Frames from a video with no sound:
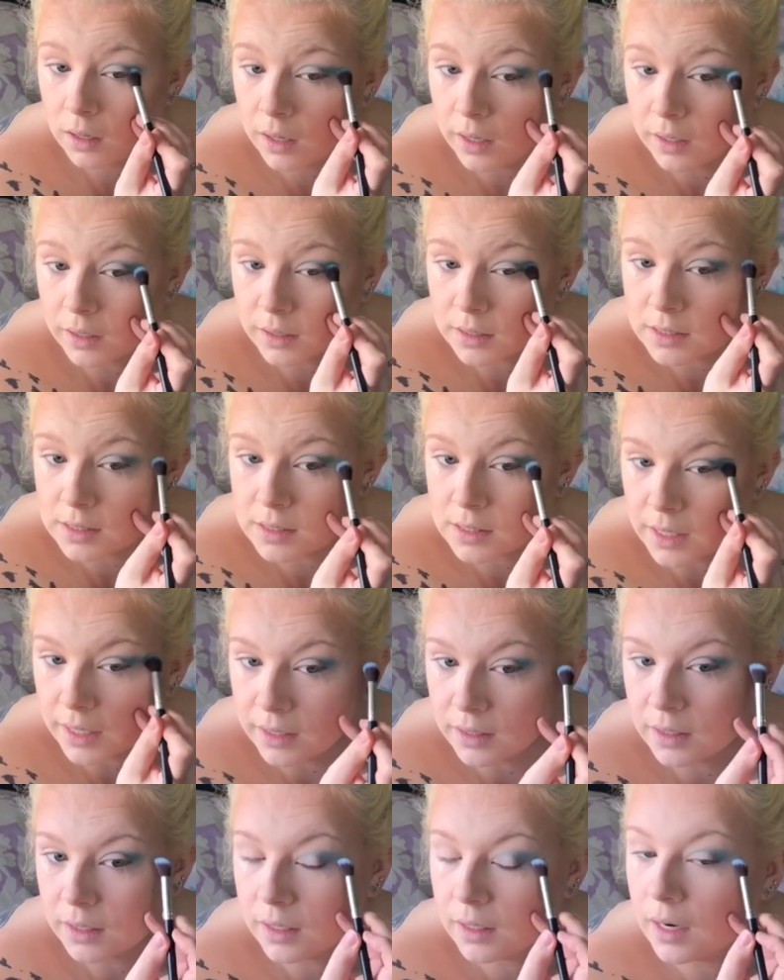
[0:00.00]
and
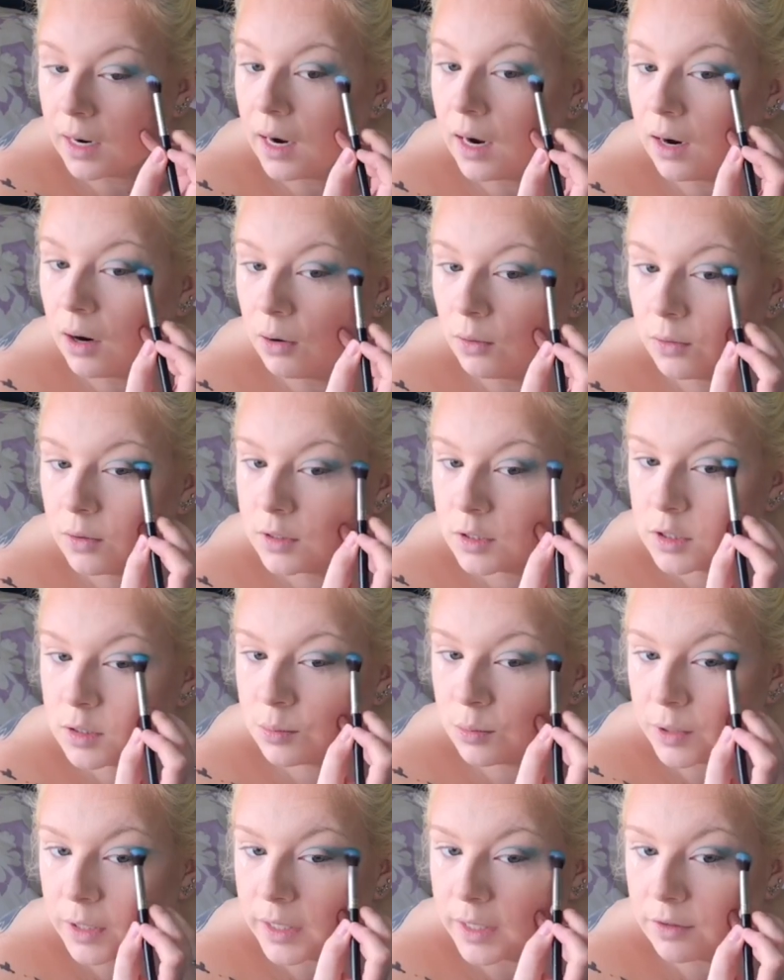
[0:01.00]
extend it out
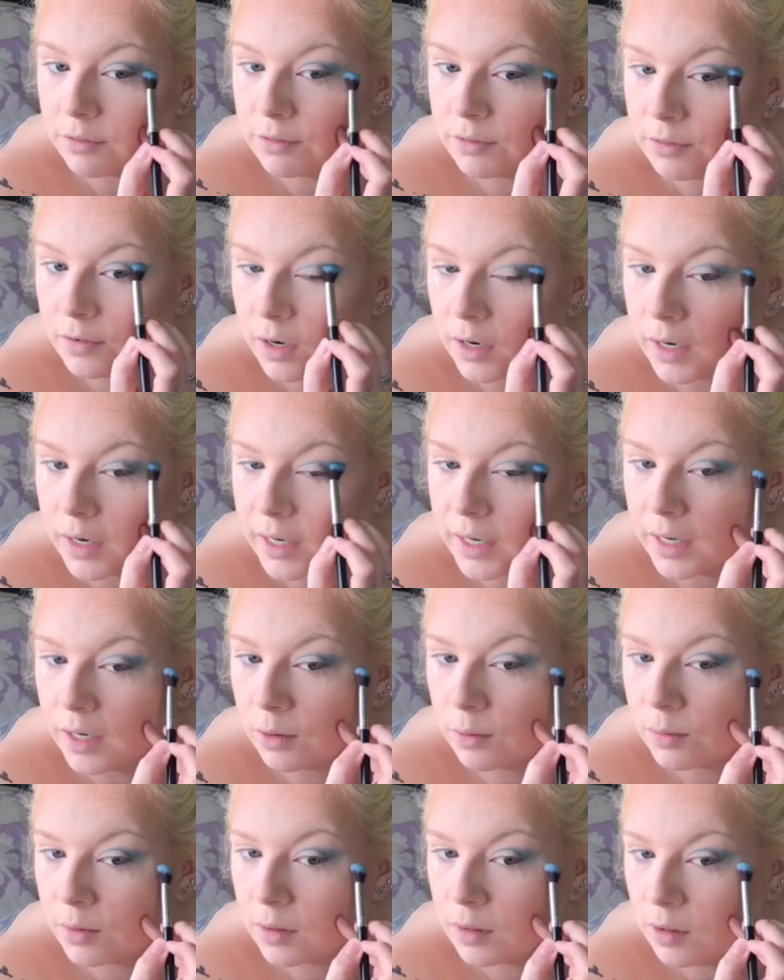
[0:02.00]
pretty far
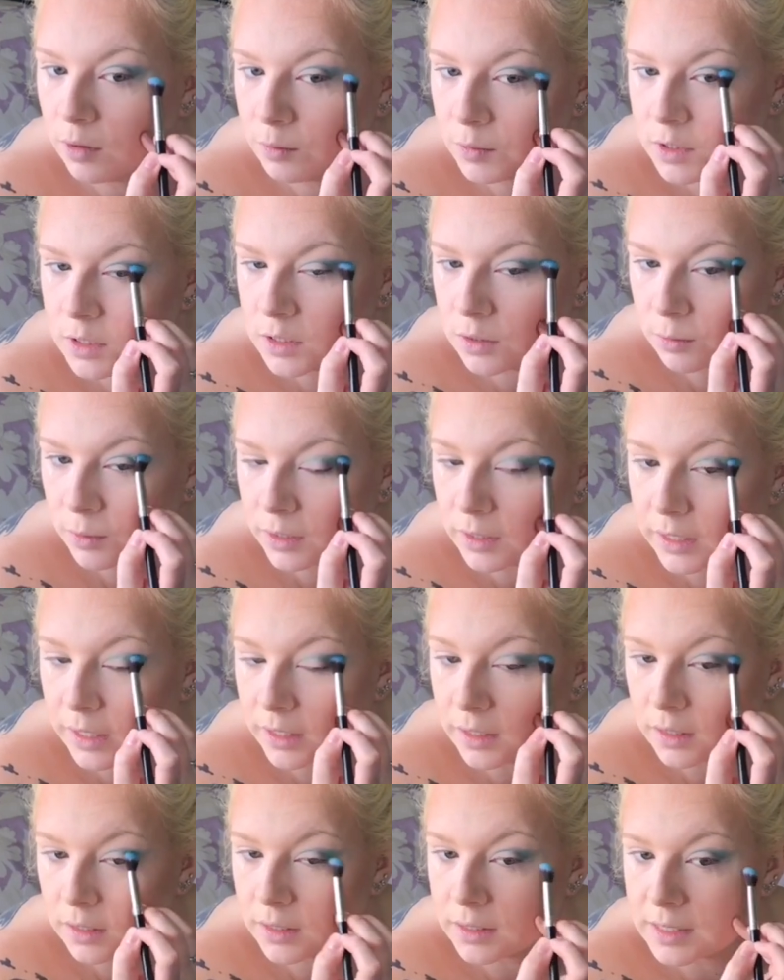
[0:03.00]
here, almost to where the
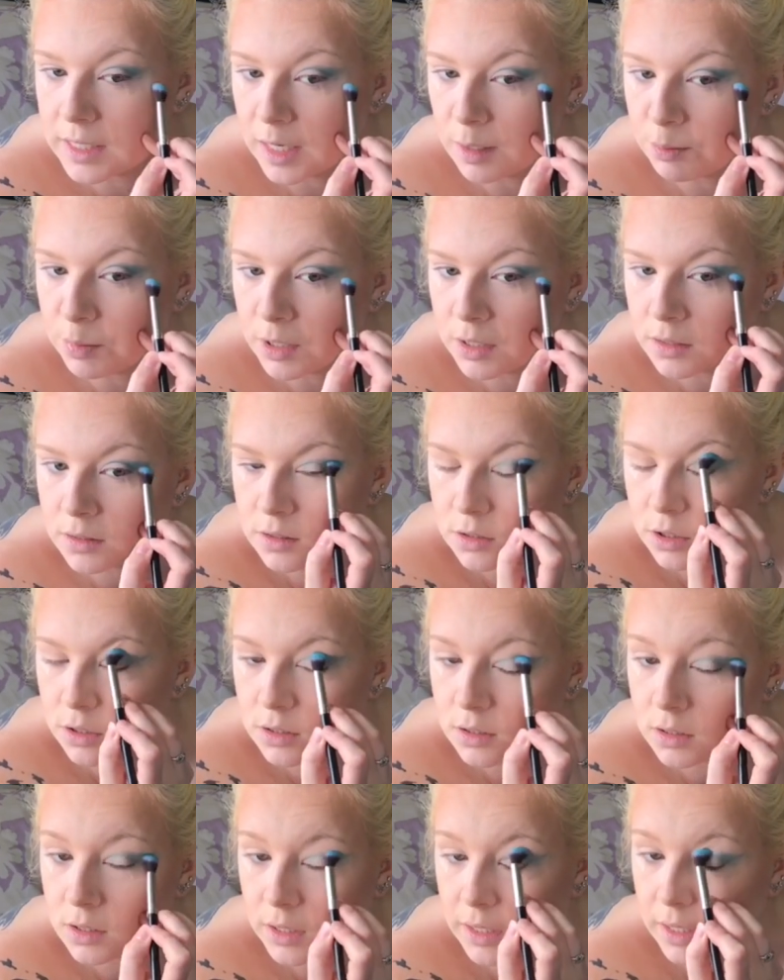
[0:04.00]
end of the tape is,
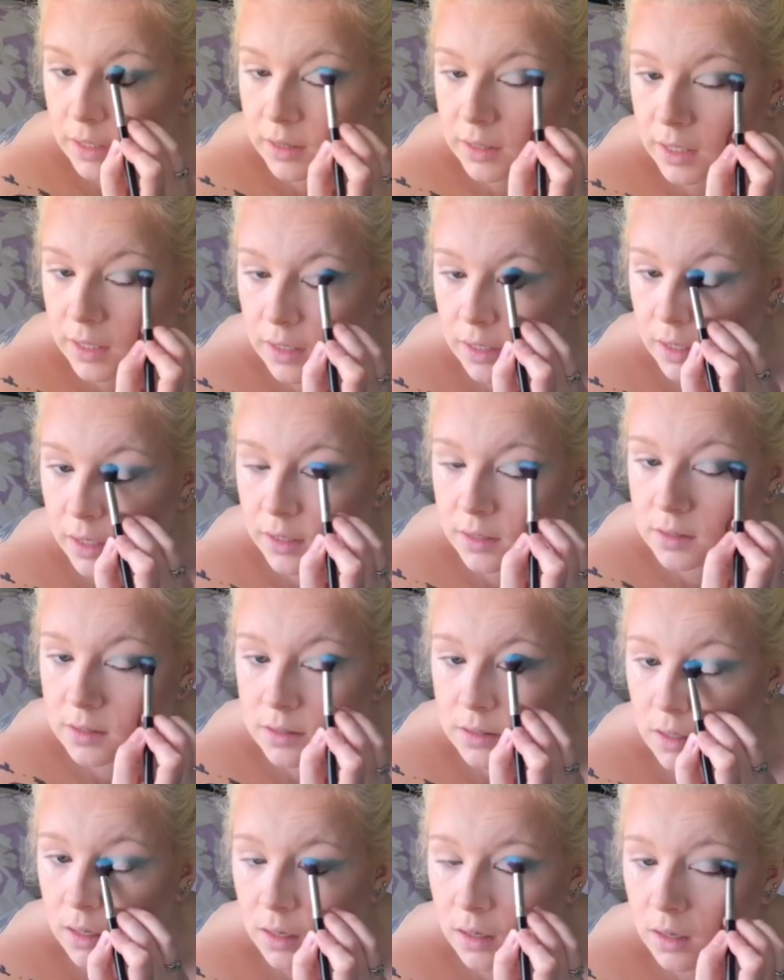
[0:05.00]
just to get that
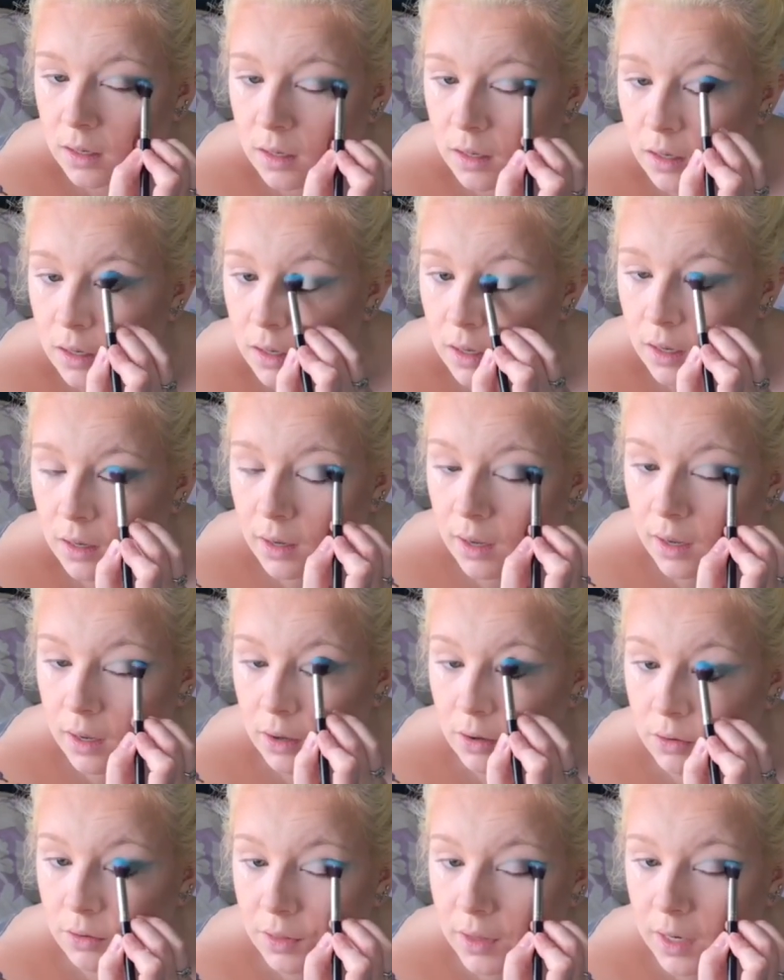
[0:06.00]
nice
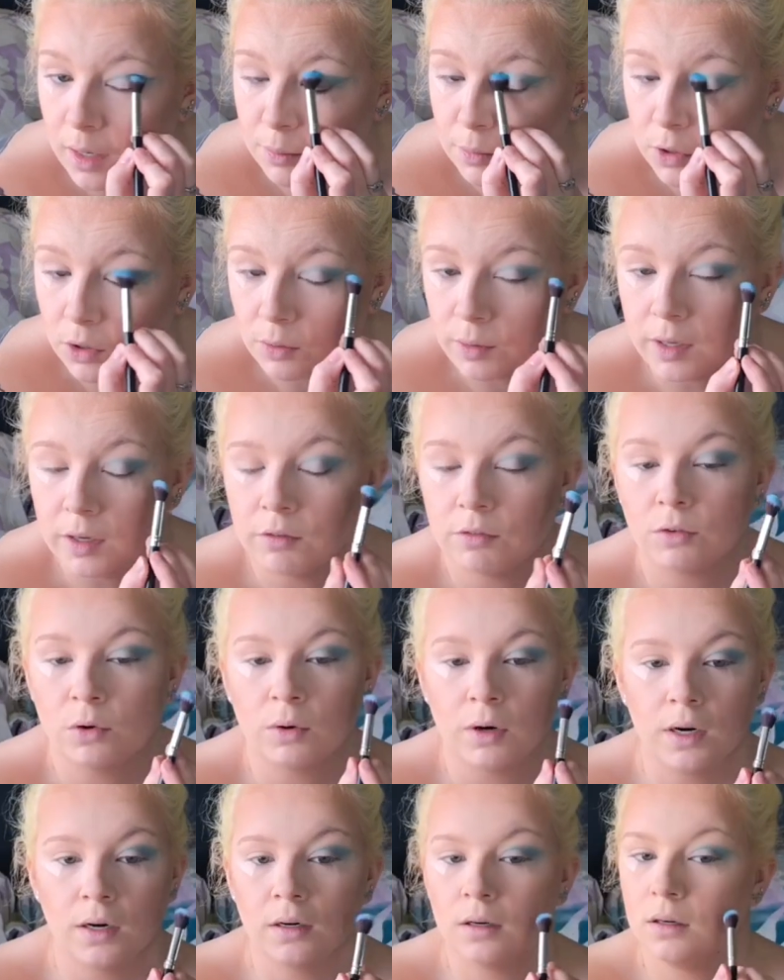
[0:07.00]
angle that I'm going
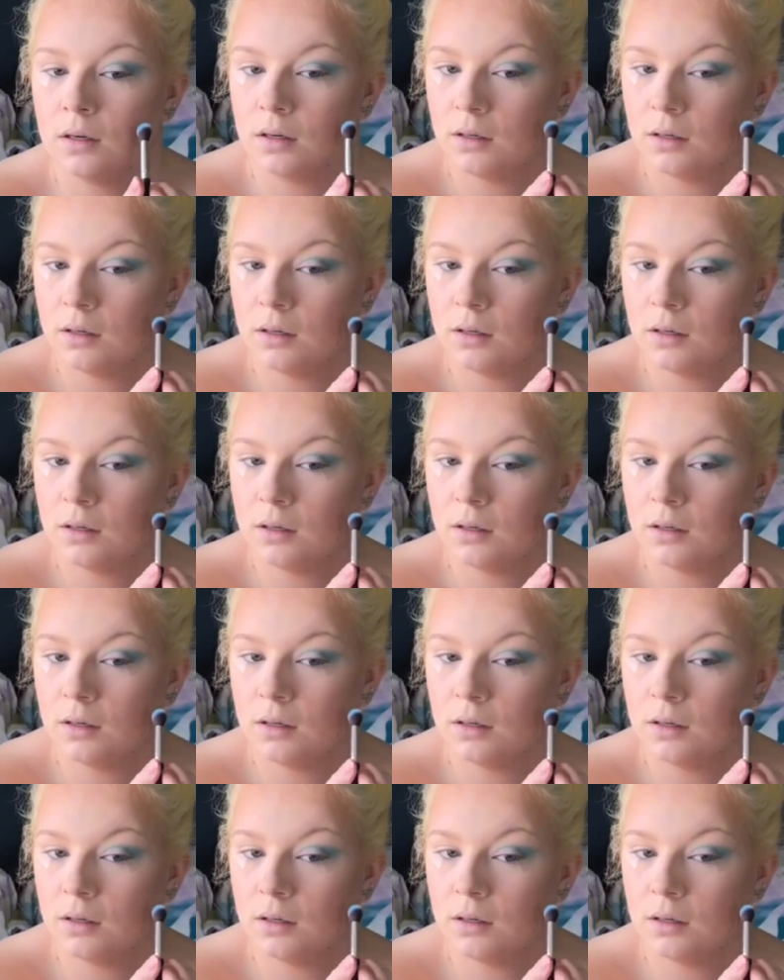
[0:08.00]
for.